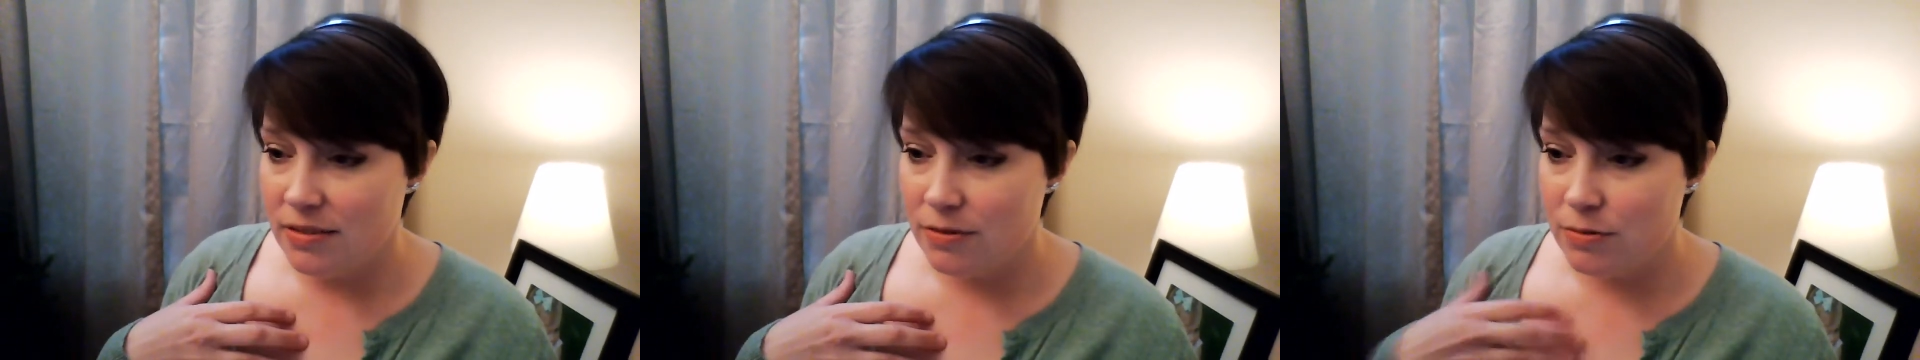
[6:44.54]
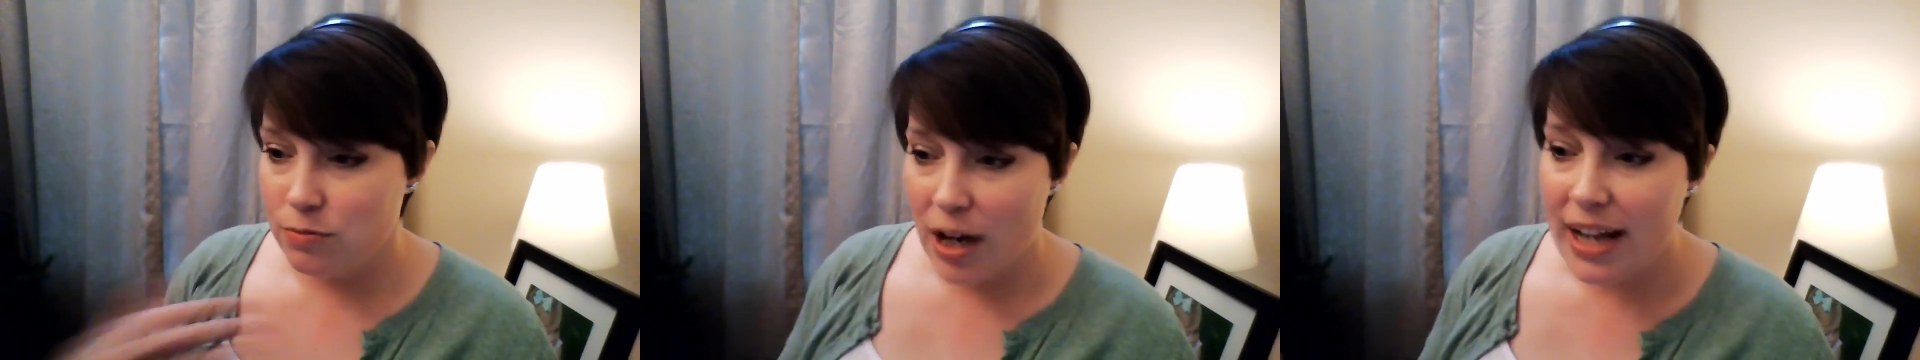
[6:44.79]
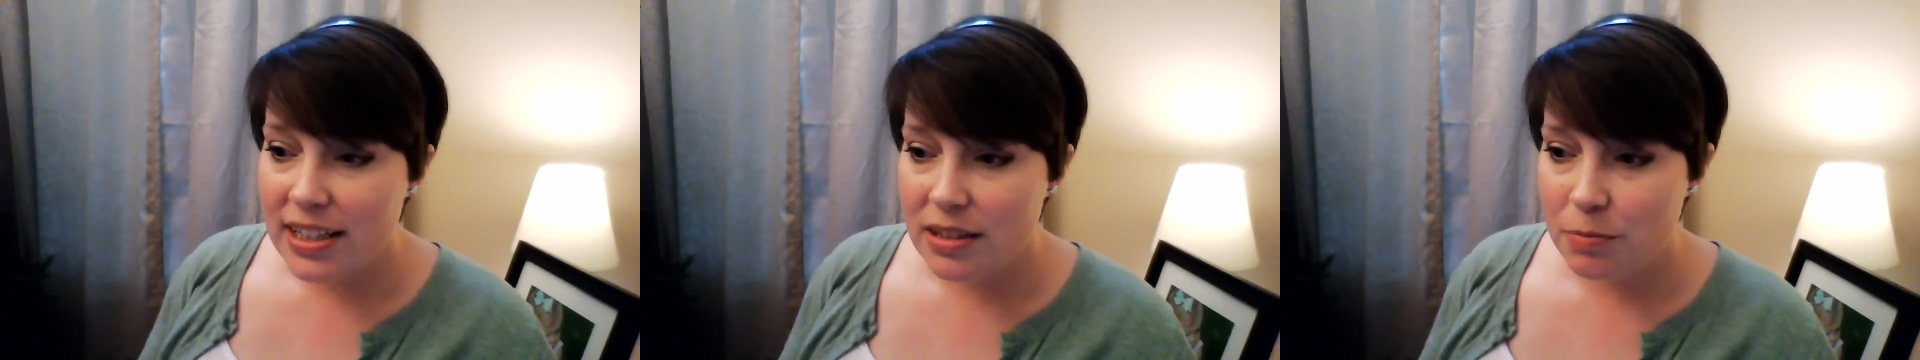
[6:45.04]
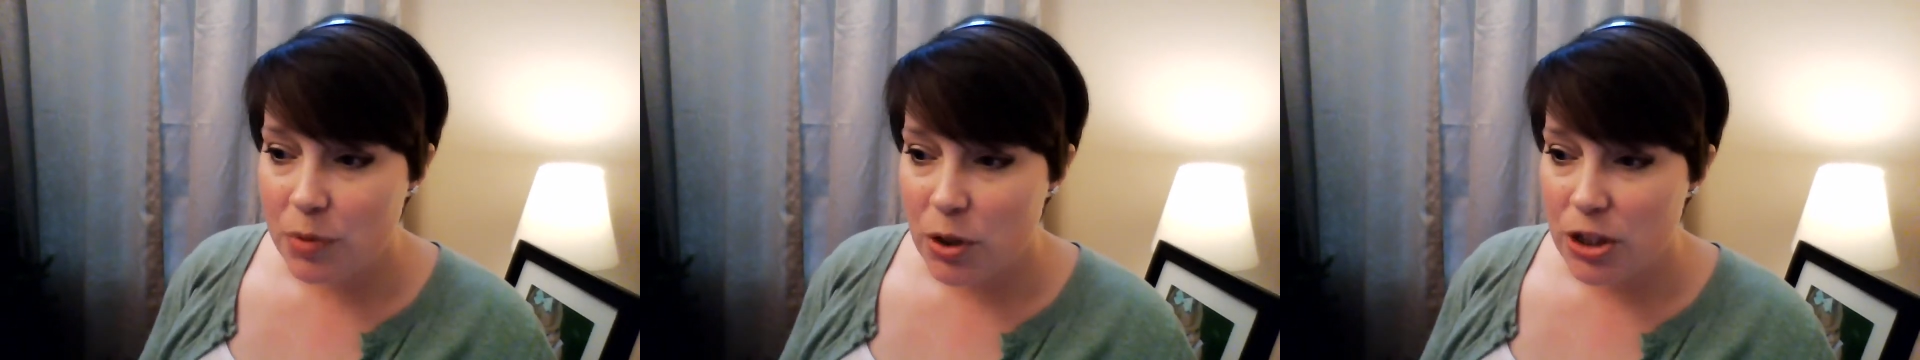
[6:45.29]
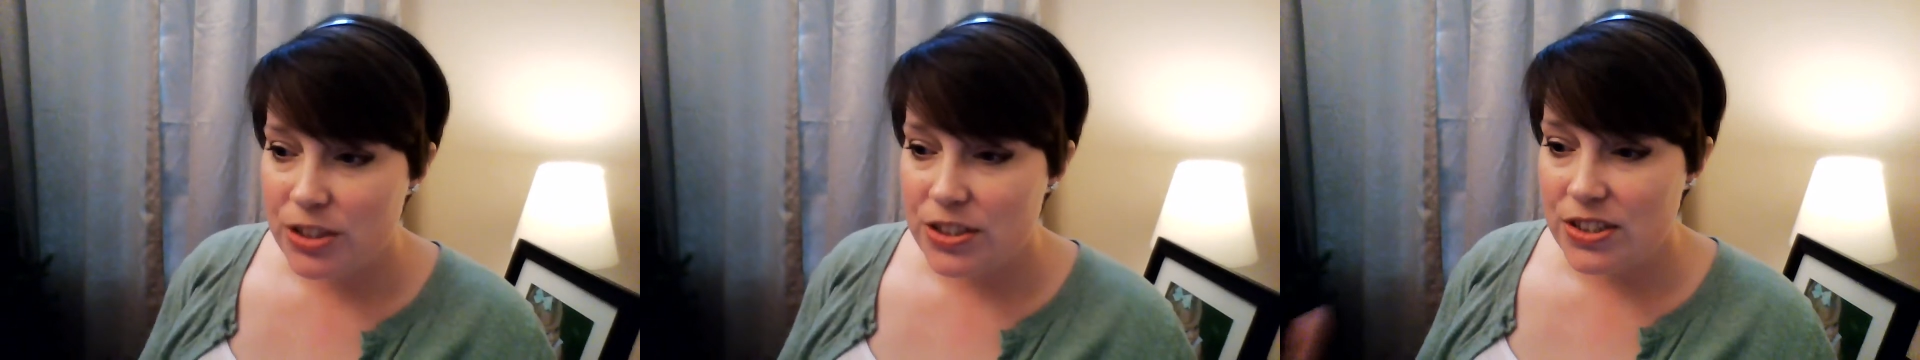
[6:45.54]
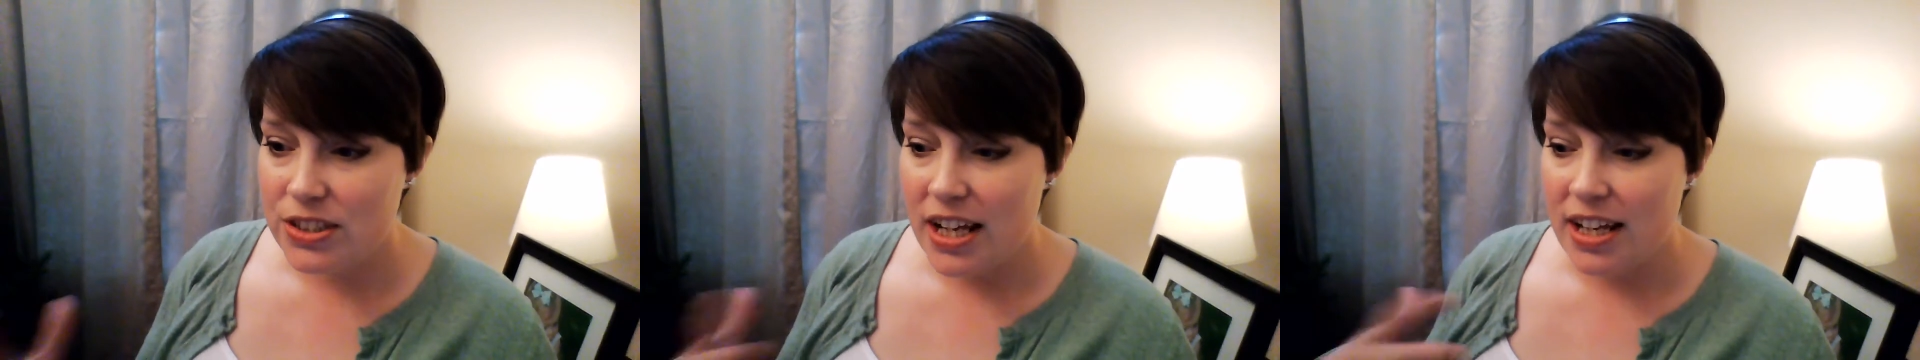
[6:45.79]
writing
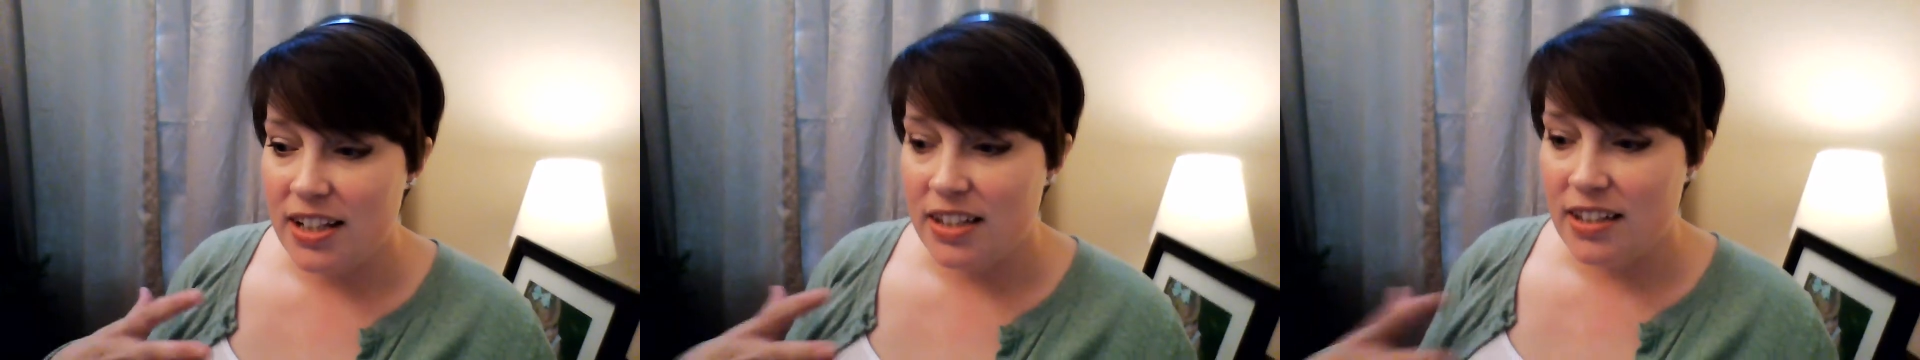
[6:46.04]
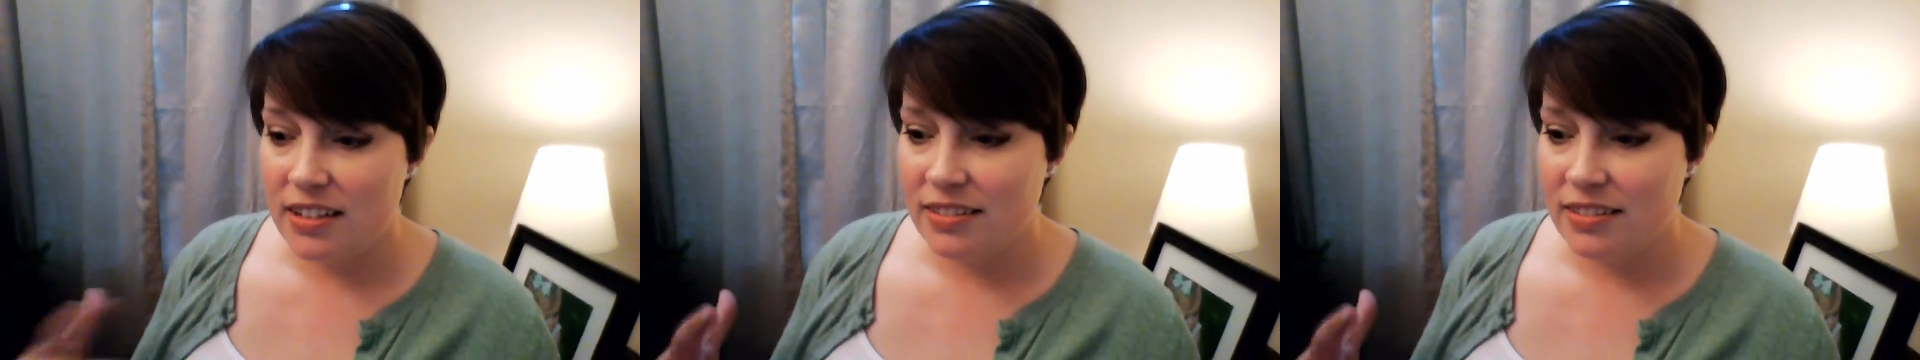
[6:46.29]
books and